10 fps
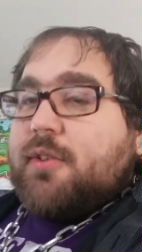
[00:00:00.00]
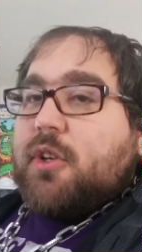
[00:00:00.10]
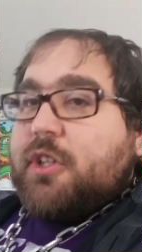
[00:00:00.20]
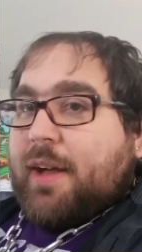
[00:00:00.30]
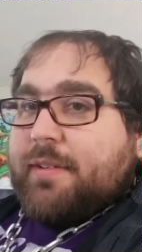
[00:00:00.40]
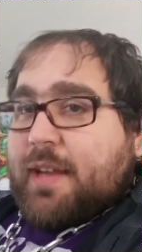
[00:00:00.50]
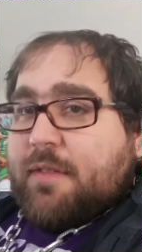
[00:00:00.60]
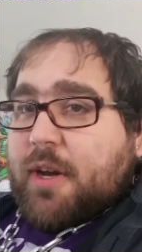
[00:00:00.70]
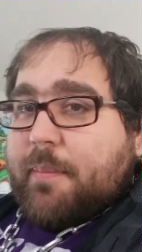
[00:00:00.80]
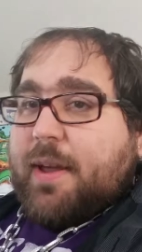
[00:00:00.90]
So you have to
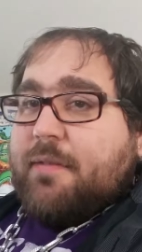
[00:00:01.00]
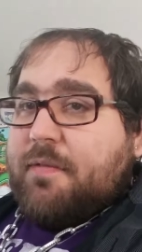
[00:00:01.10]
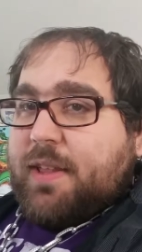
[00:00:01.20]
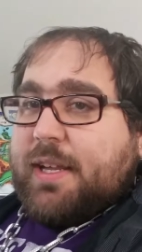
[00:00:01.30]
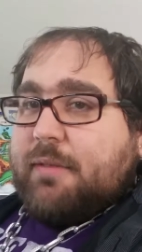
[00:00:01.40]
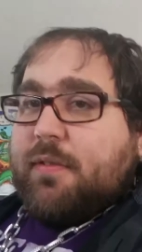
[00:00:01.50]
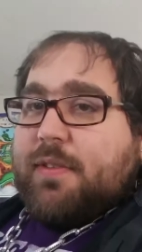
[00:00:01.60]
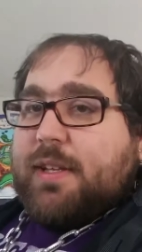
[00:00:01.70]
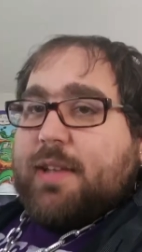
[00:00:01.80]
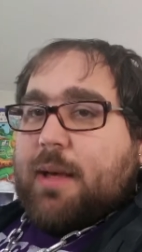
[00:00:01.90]
have automatic filling
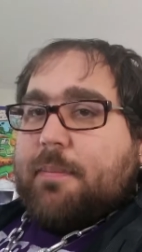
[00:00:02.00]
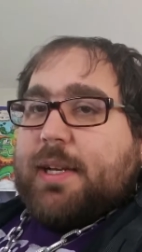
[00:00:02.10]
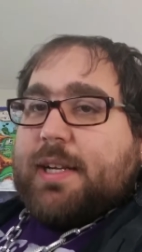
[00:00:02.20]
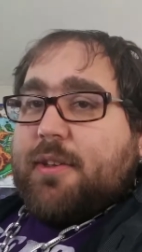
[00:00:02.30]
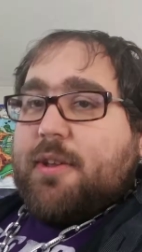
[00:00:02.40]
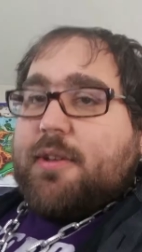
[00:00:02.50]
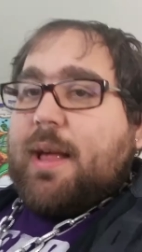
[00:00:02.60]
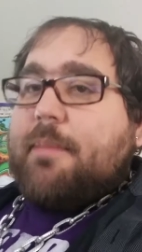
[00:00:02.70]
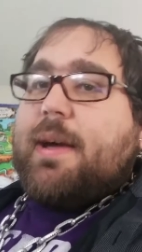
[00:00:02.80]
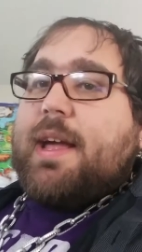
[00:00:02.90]
with this company, so
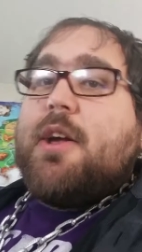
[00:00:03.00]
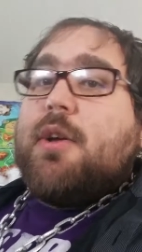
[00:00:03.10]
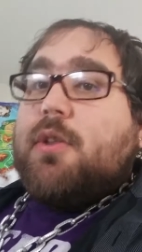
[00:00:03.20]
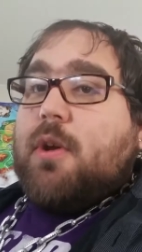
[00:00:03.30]
that way,